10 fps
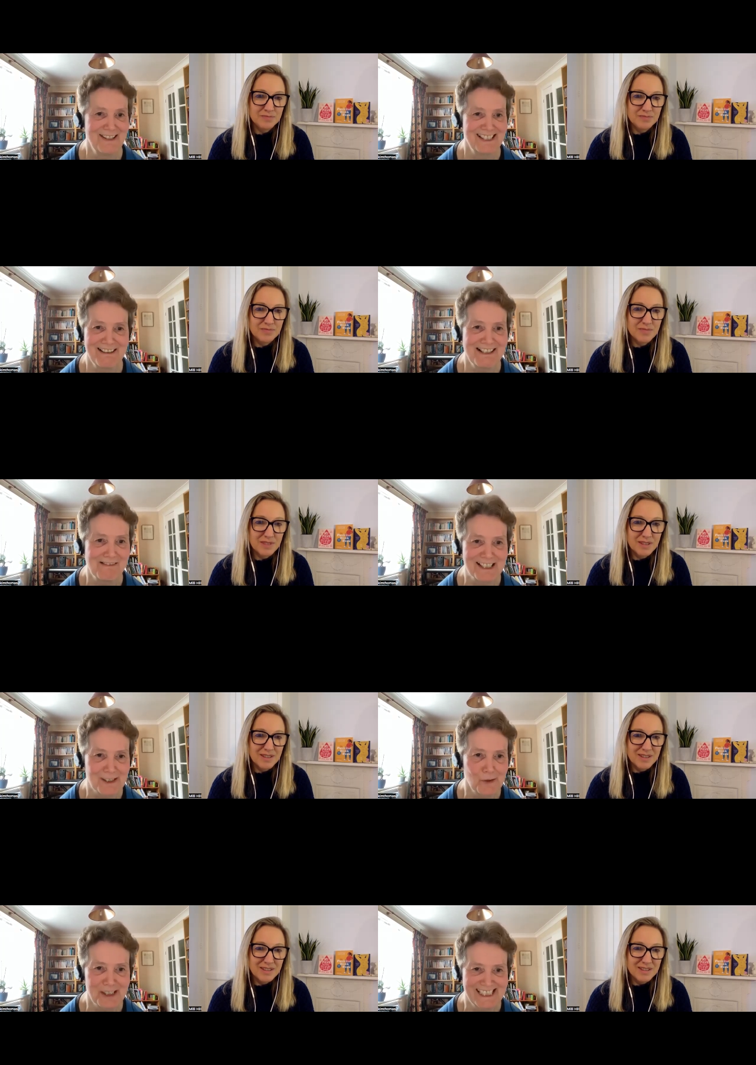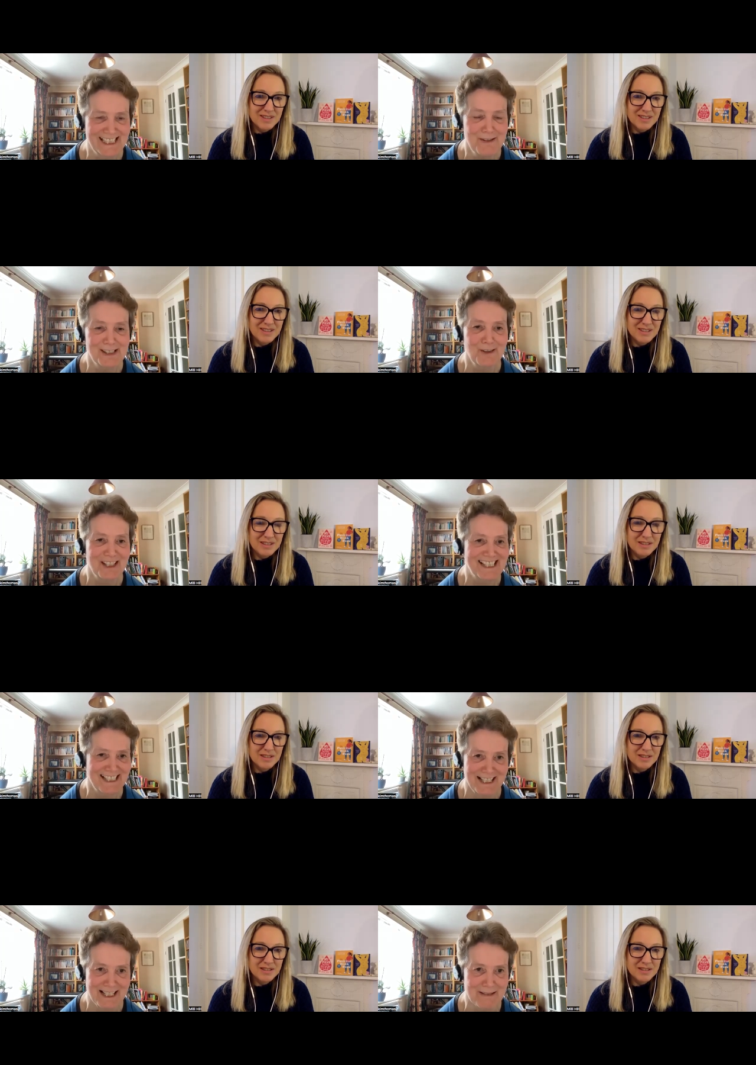Speaker 1: you, are exhausted. Who's got the
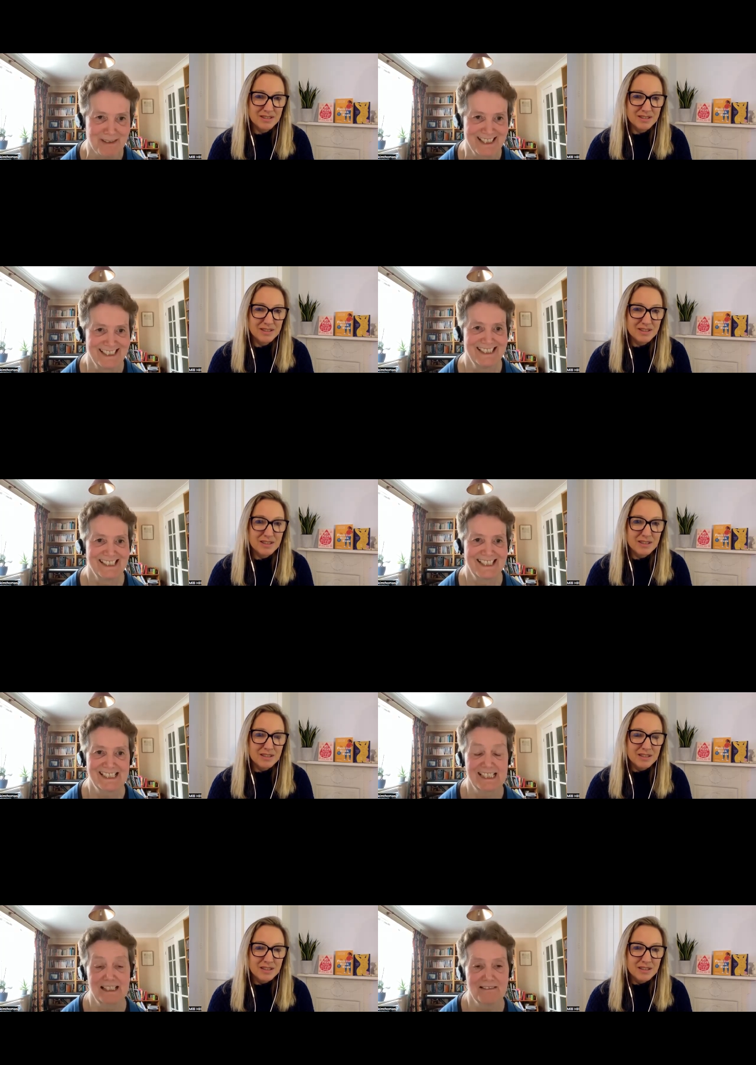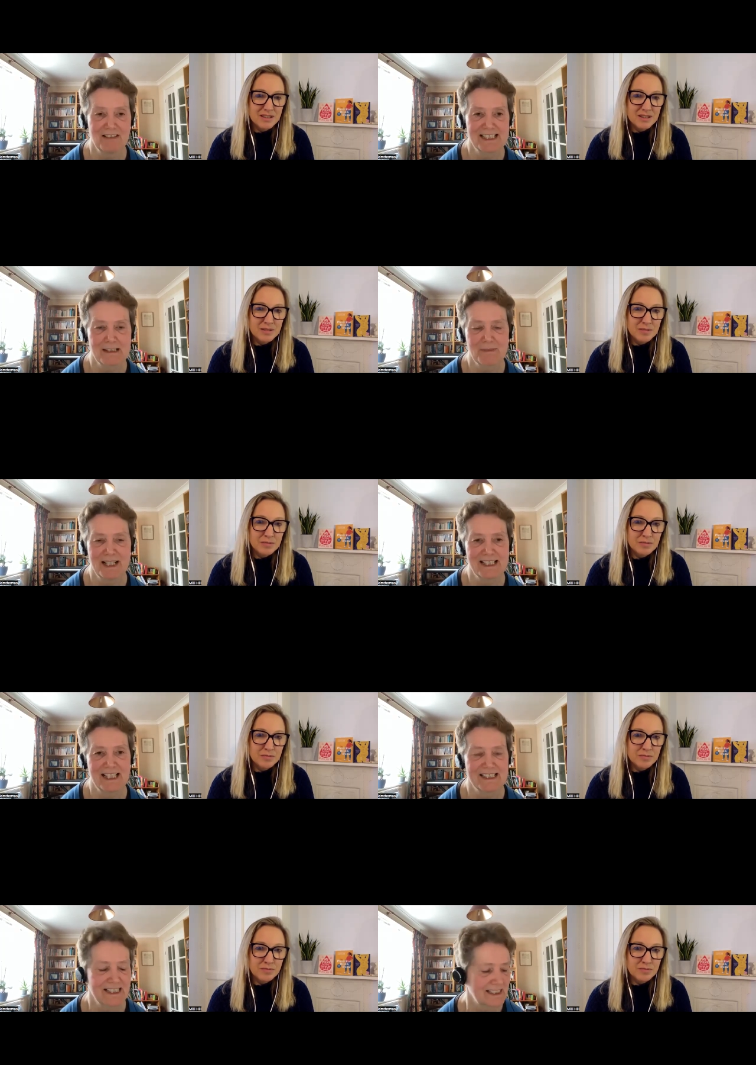time to sit down and write a
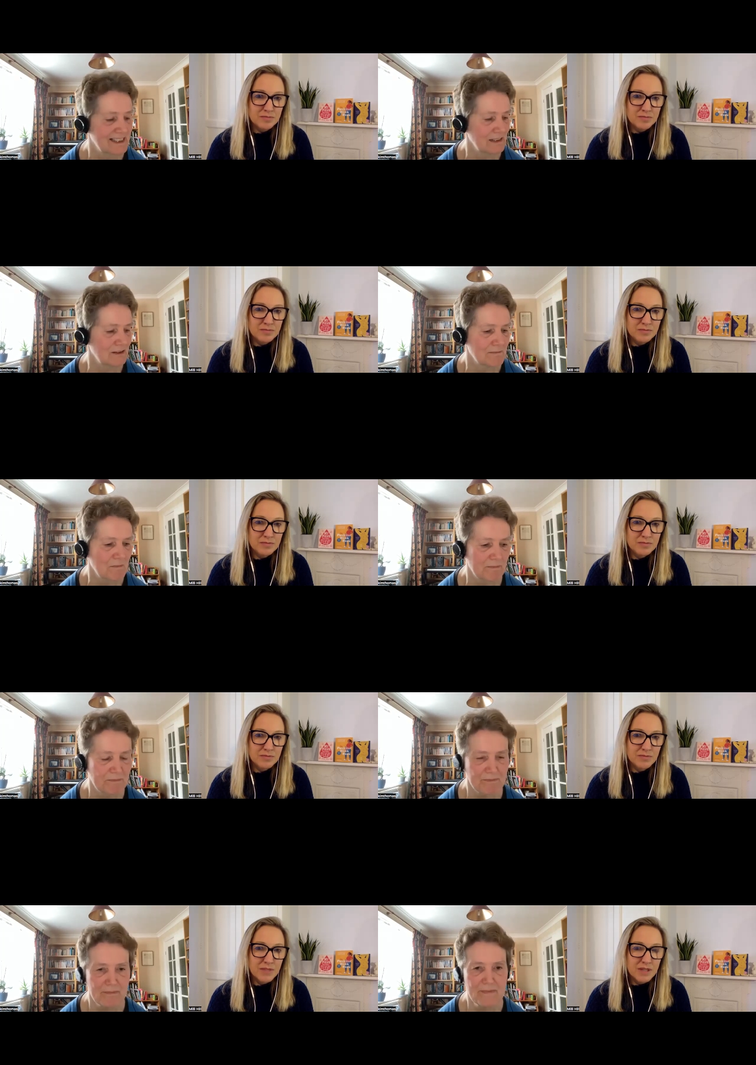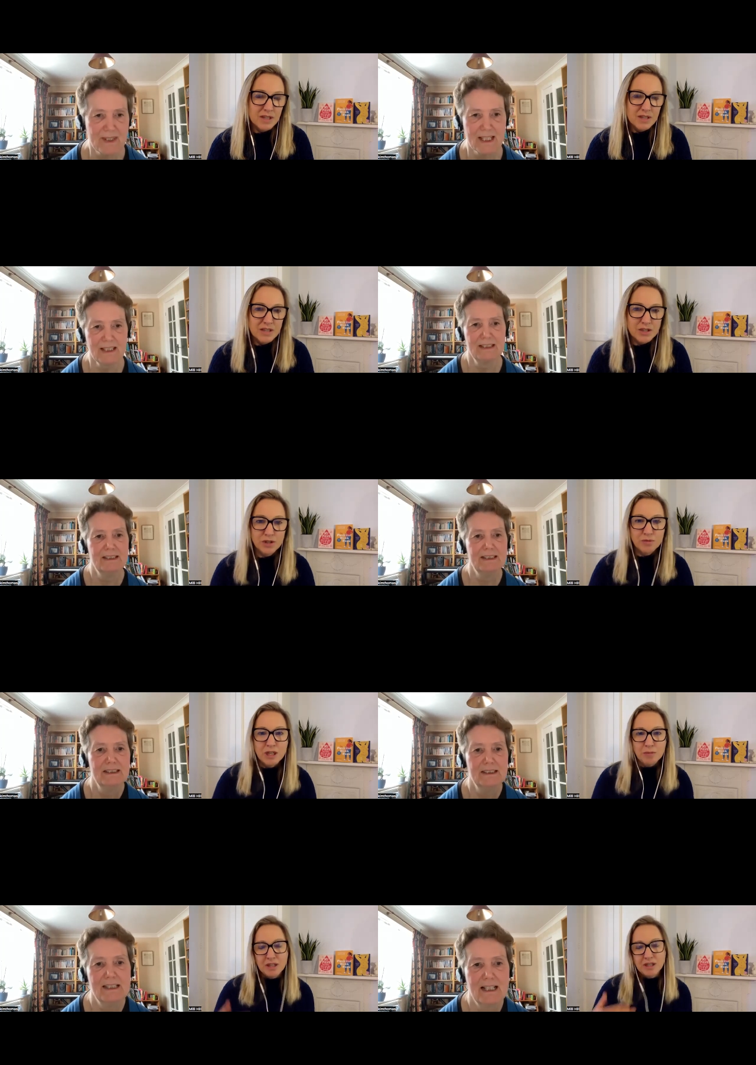complaint letter? So um,
Speaker 2: there
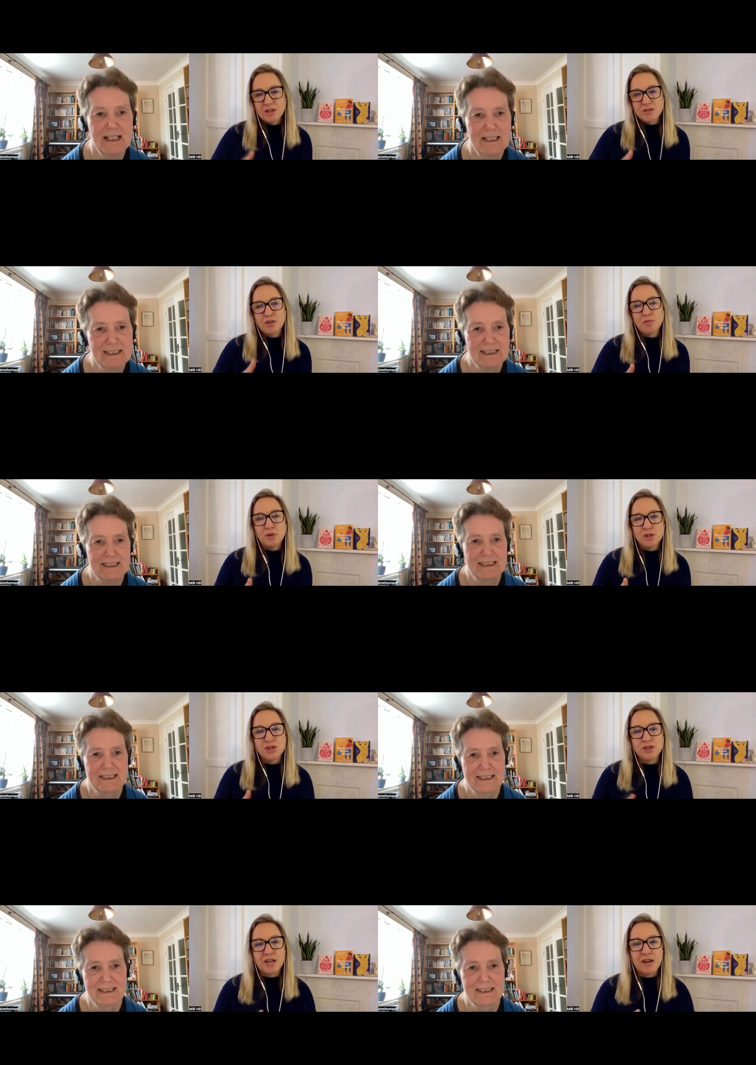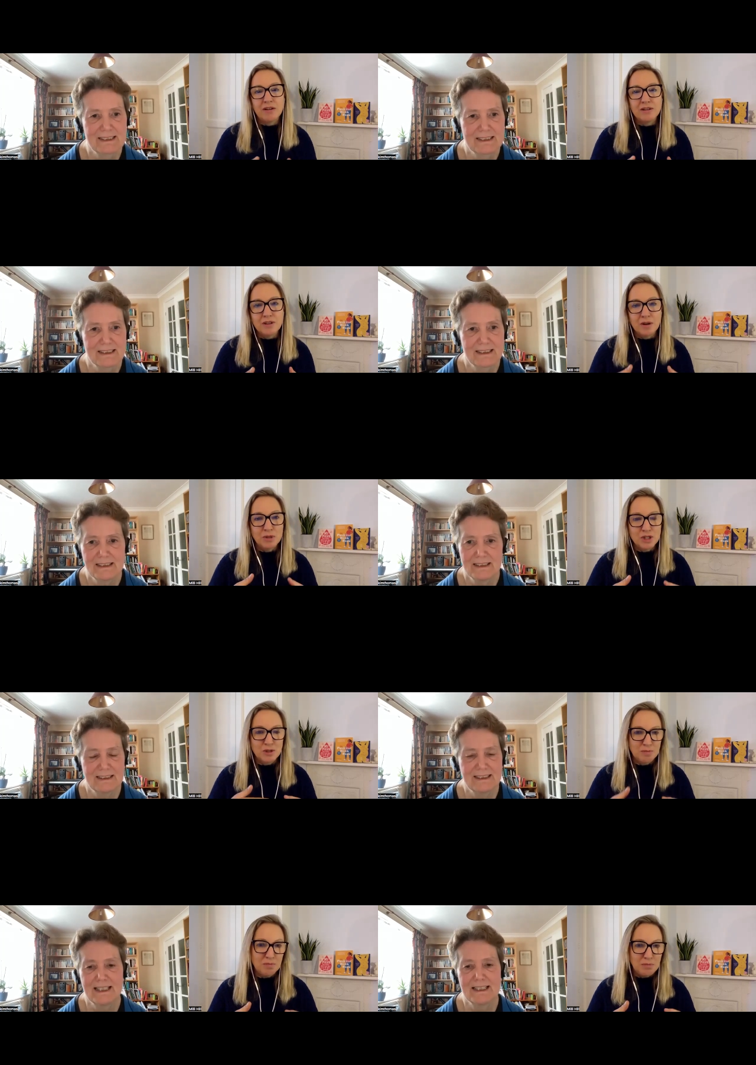shouldn't really be a cut-off point, should there? At,
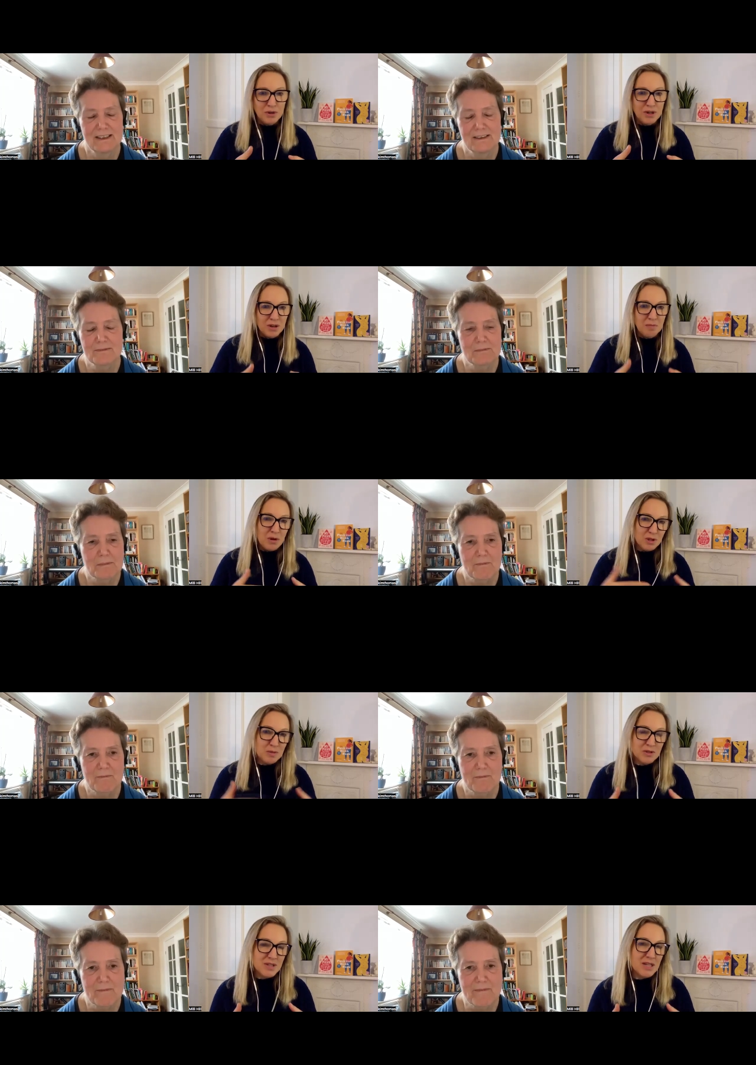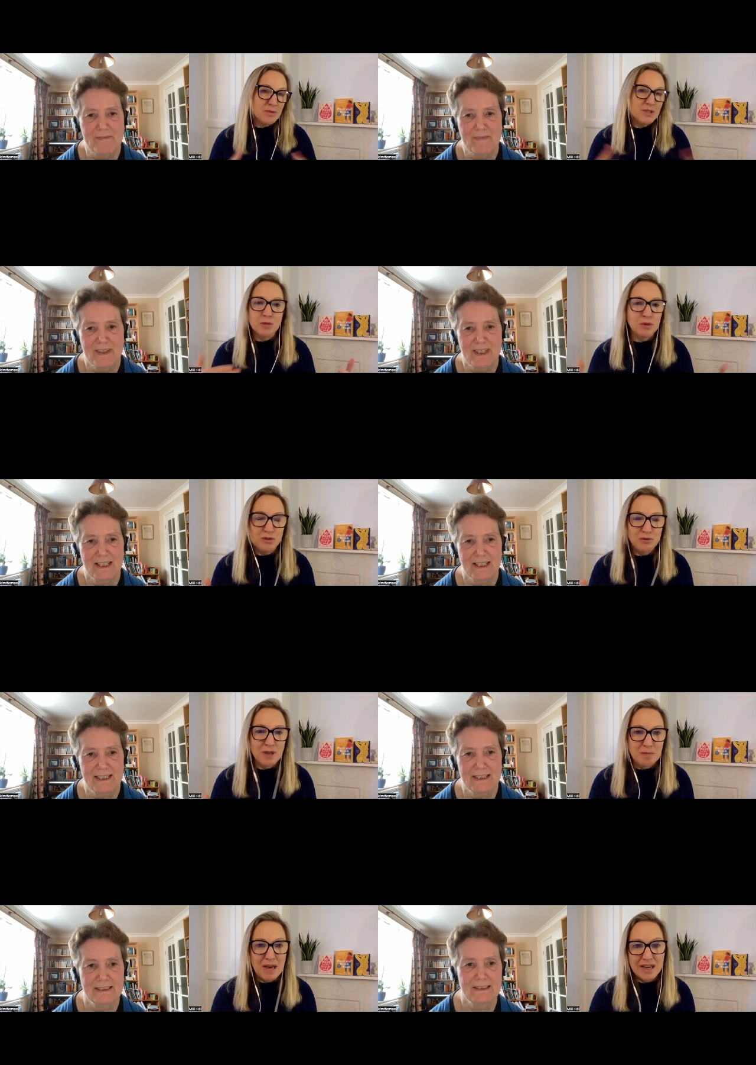which no. point a hospital says we don't want
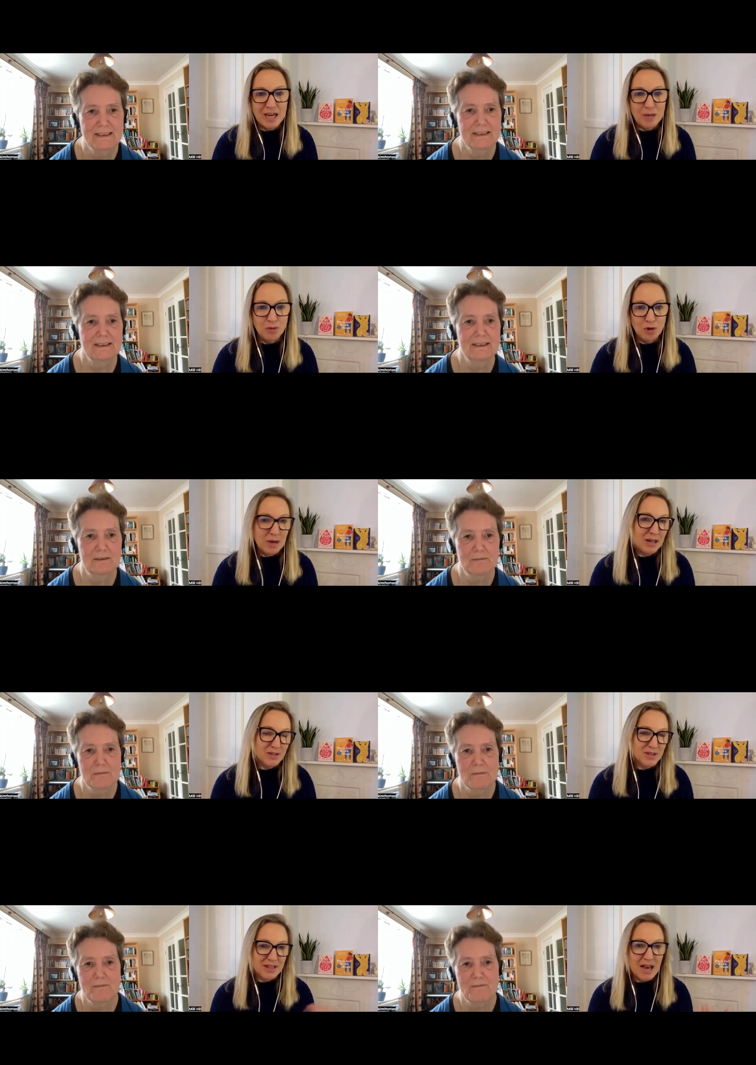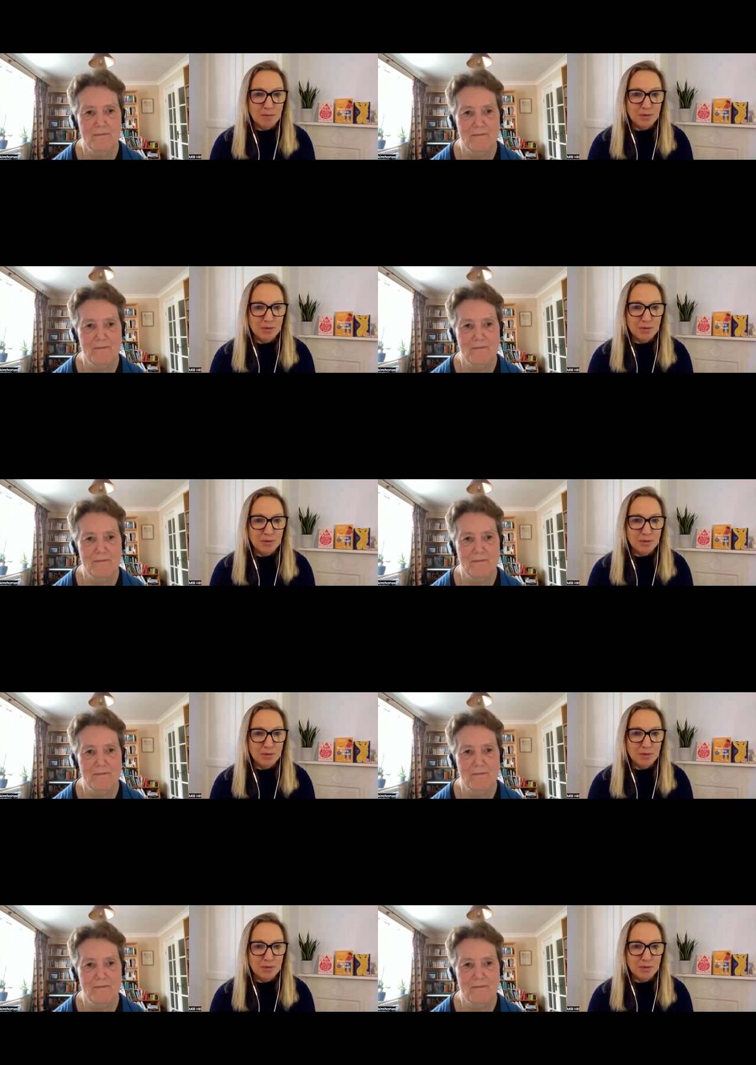your feedback anymore about this thing that